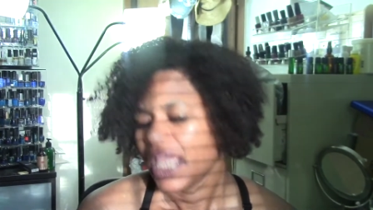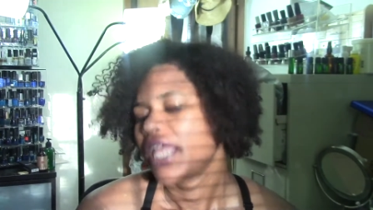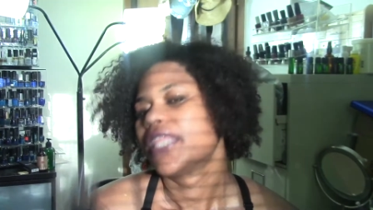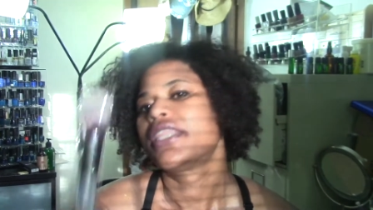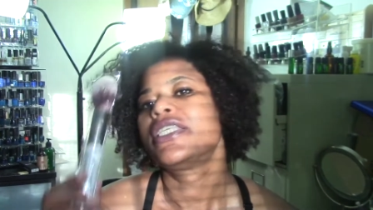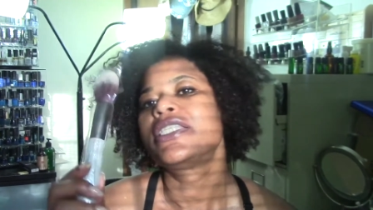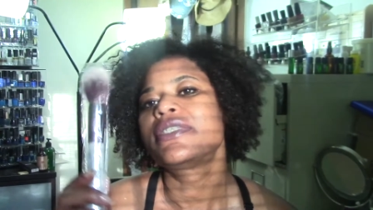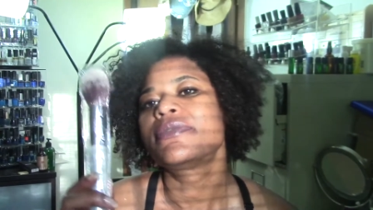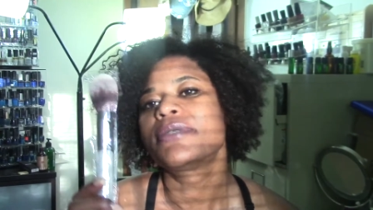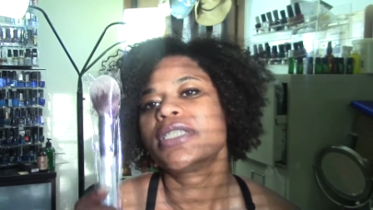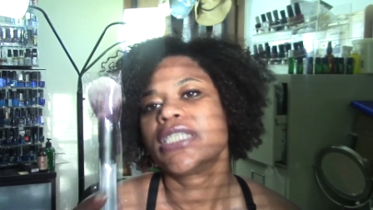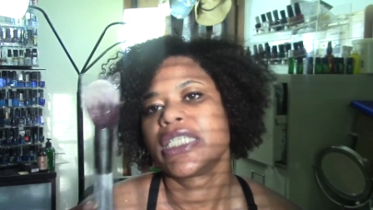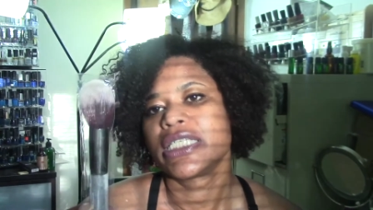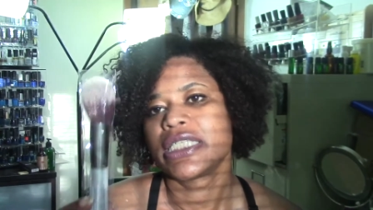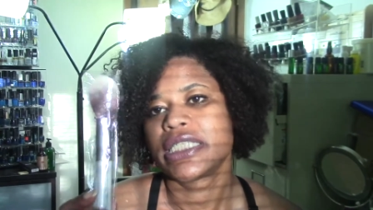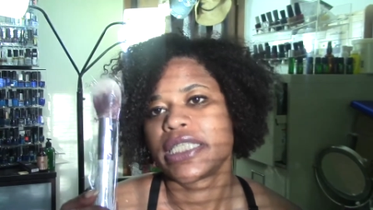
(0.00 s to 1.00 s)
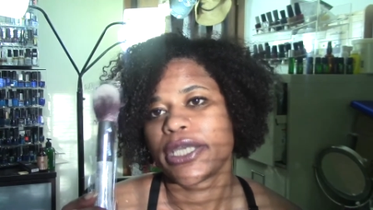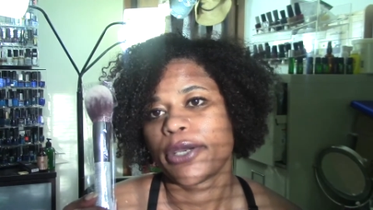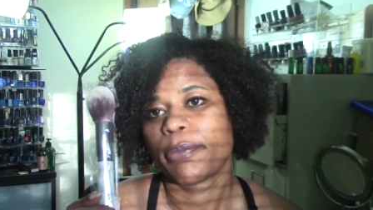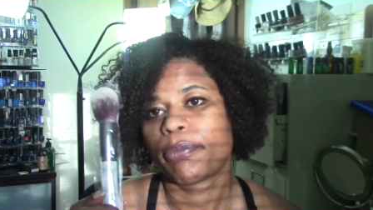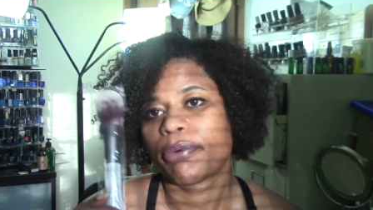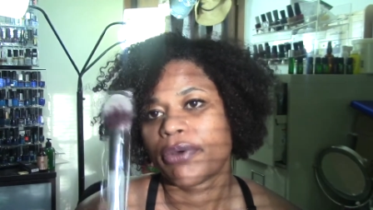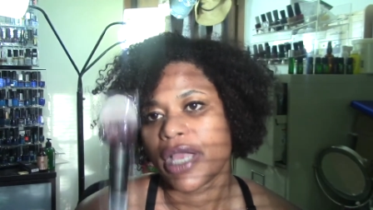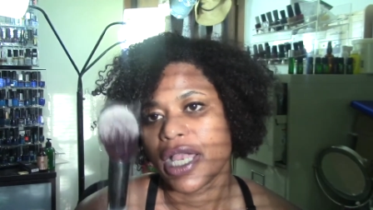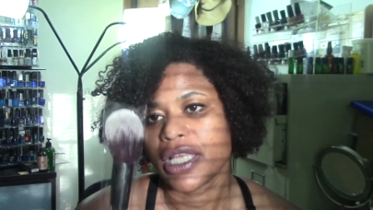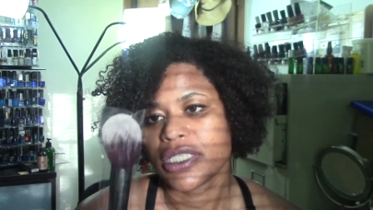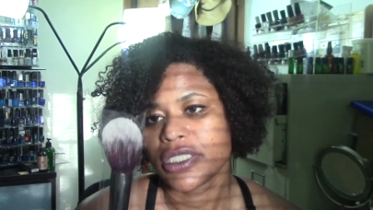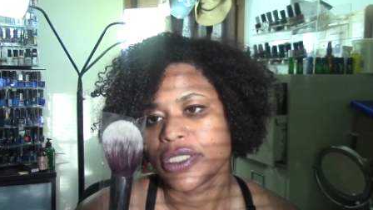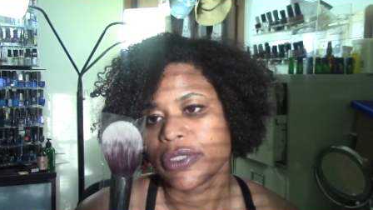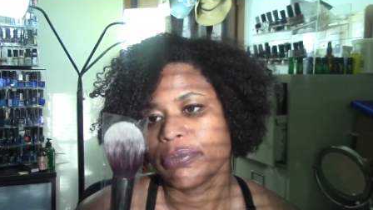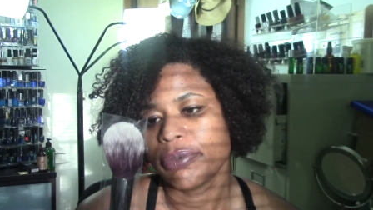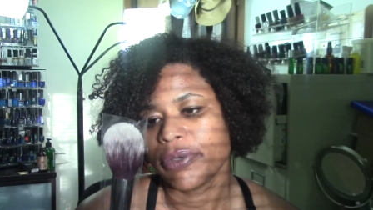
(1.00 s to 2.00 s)
this one is their
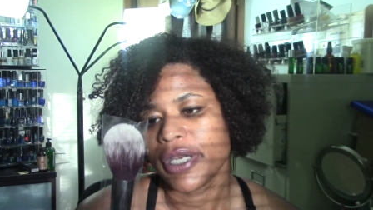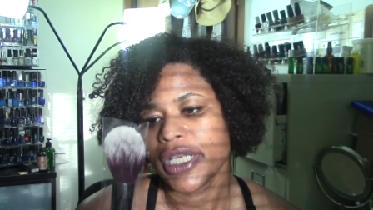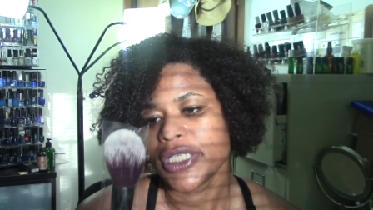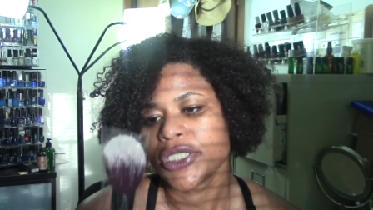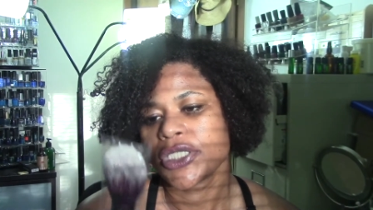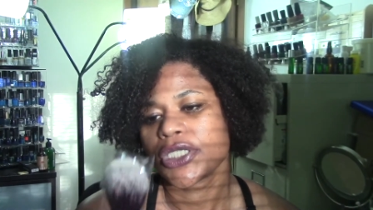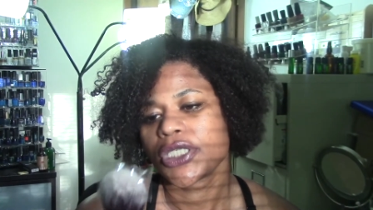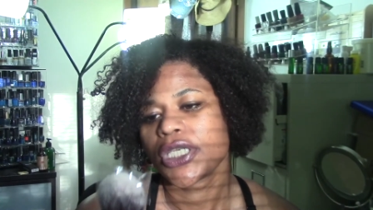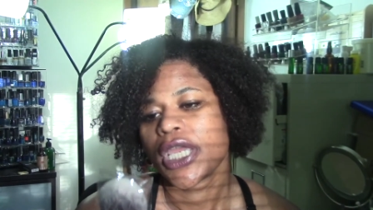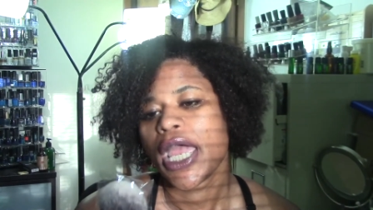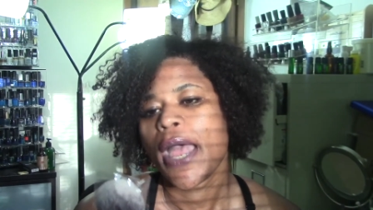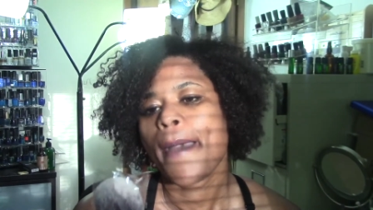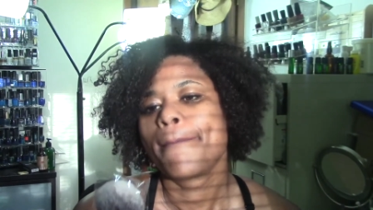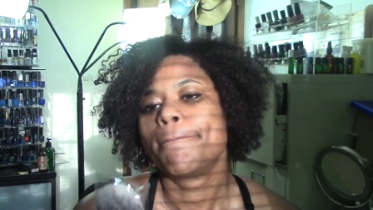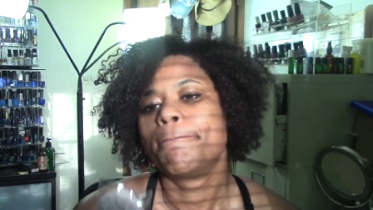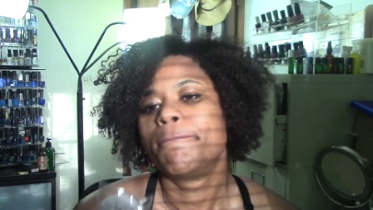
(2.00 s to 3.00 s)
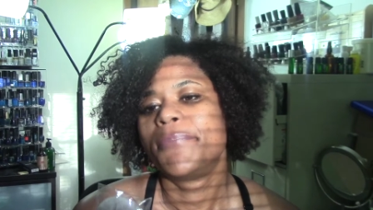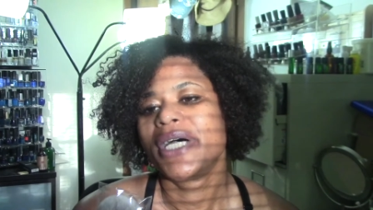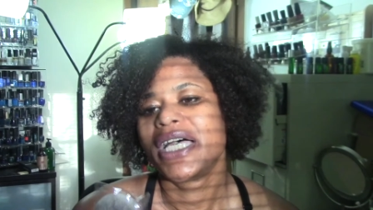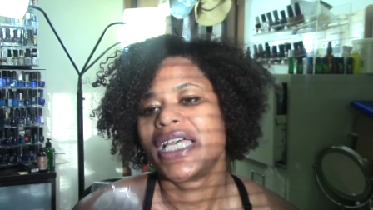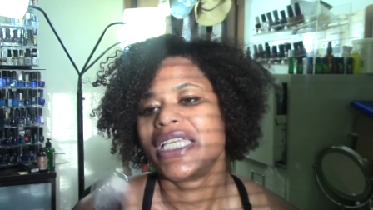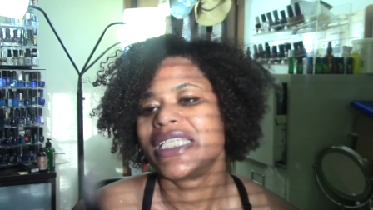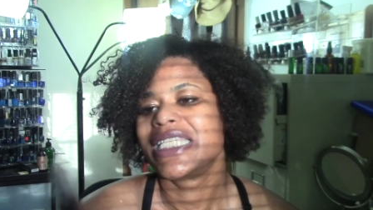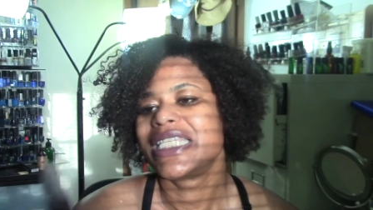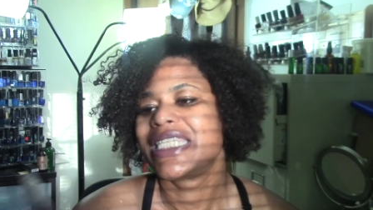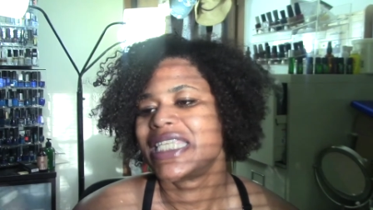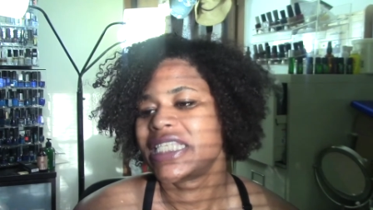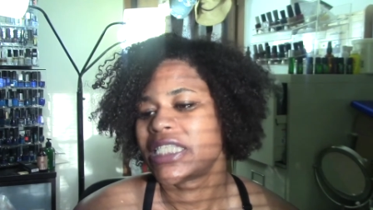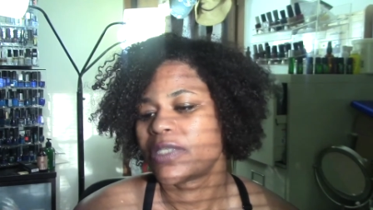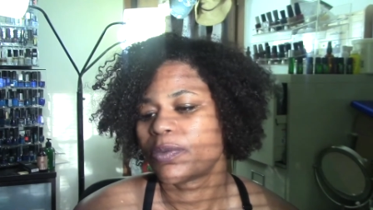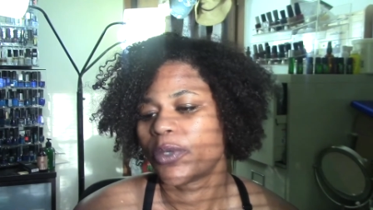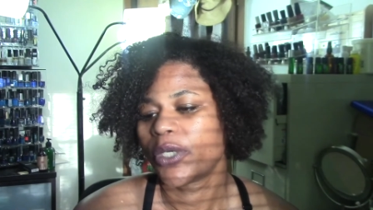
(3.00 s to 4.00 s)
bronzer brush, but
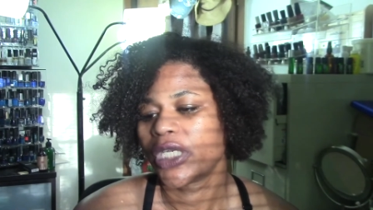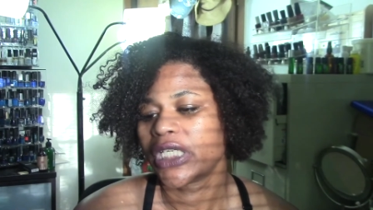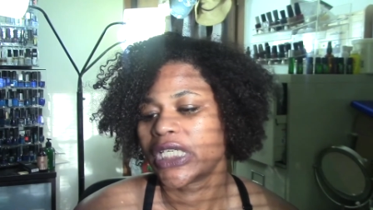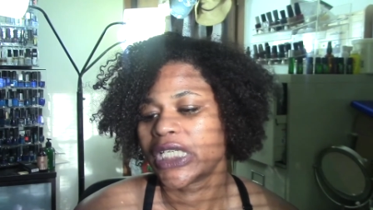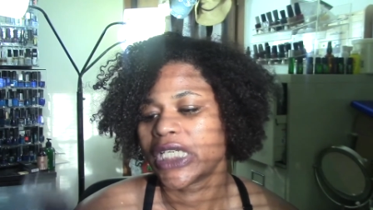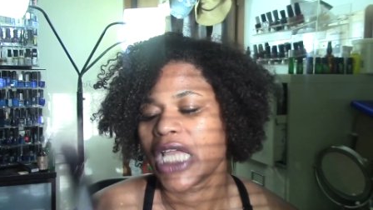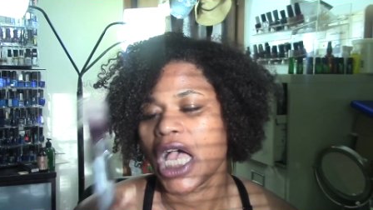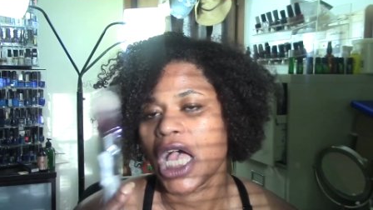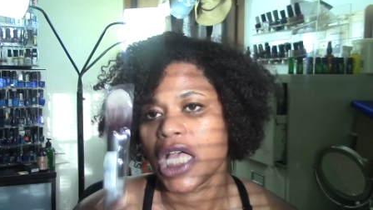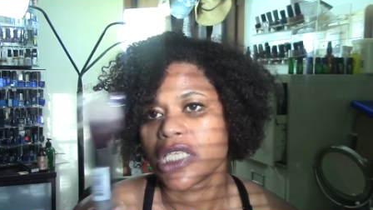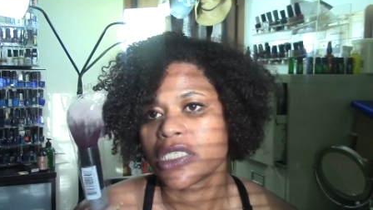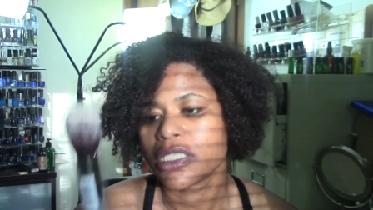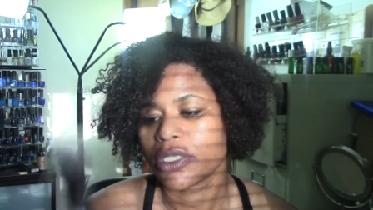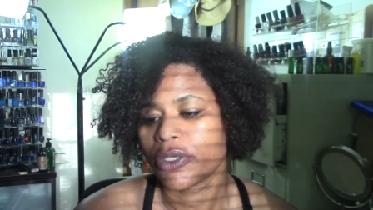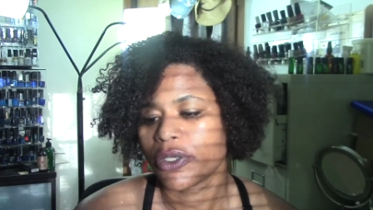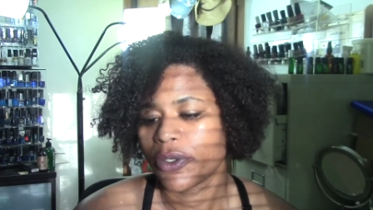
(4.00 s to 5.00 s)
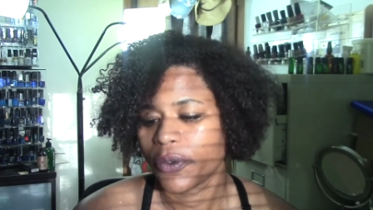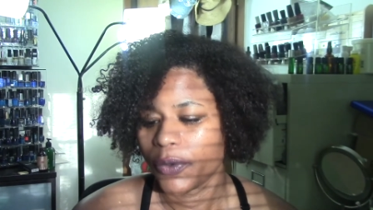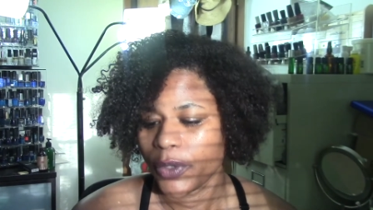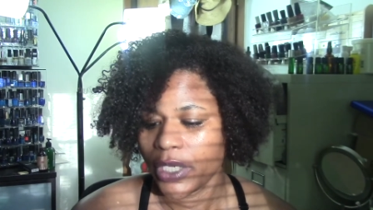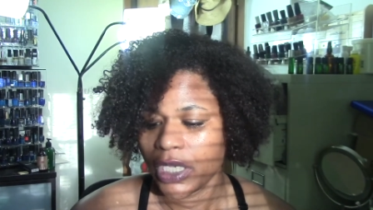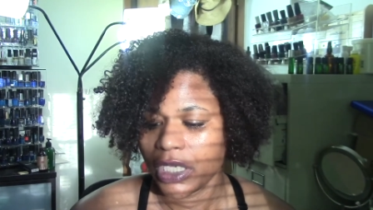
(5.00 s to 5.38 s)
this one could also